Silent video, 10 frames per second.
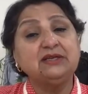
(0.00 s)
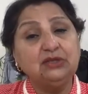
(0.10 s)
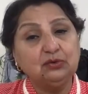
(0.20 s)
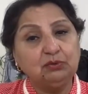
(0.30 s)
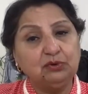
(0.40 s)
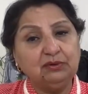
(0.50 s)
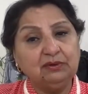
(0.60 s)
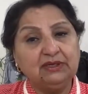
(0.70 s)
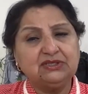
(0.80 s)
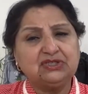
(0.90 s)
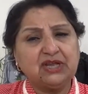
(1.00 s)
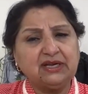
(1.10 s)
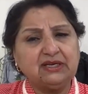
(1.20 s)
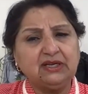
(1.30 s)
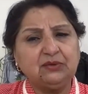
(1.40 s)
the new moon
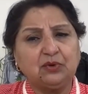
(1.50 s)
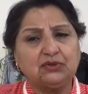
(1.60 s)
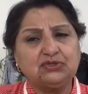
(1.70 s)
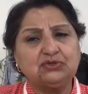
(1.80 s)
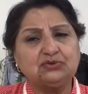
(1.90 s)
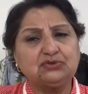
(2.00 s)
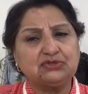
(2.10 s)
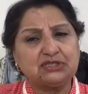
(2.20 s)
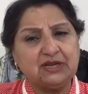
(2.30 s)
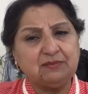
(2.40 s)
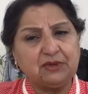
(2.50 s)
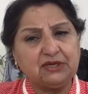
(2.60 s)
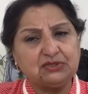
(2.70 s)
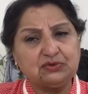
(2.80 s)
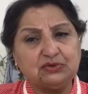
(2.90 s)
gently wants you to slip
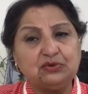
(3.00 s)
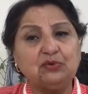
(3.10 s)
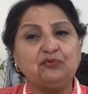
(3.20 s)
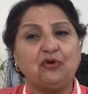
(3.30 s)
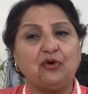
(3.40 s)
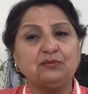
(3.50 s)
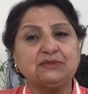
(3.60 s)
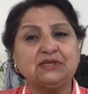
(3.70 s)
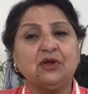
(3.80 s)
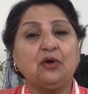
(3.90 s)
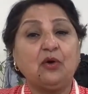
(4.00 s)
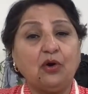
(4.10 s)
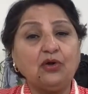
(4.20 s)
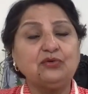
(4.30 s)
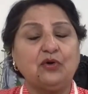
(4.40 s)
into new forms
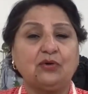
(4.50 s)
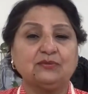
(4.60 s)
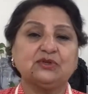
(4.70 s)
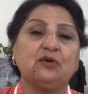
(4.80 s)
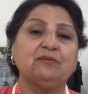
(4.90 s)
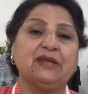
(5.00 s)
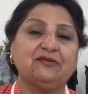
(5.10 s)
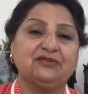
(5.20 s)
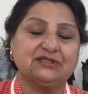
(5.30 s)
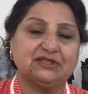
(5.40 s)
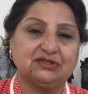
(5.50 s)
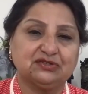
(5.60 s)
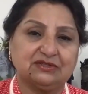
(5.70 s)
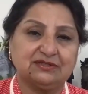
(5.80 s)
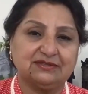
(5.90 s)
or norms or
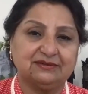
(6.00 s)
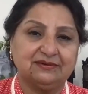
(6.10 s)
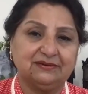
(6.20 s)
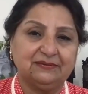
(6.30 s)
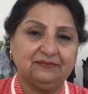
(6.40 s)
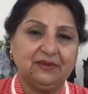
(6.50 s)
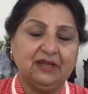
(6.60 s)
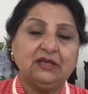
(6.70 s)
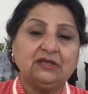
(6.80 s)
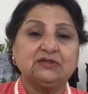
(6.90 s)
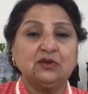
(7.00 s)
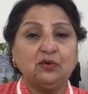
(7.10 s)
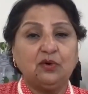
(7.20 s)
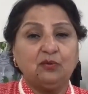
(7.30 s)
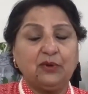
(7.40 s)
manifestations.
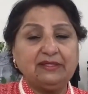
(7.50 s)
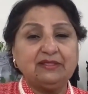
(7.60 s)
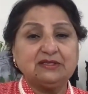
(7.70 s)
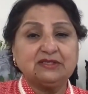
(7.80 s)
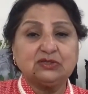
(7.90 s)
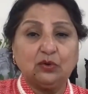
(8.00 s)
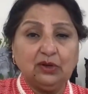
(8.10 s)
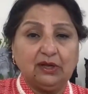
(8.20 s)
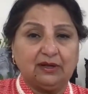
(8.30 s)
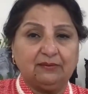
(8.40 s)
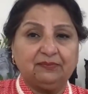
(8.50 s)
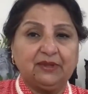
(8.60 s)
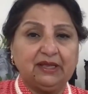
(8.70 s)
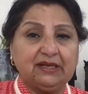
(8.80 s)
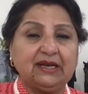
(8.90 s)
So when the solar
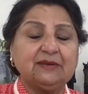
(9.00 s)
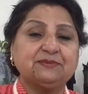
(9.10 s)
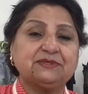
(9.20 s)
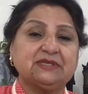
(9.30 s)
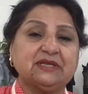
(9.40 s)
eclipse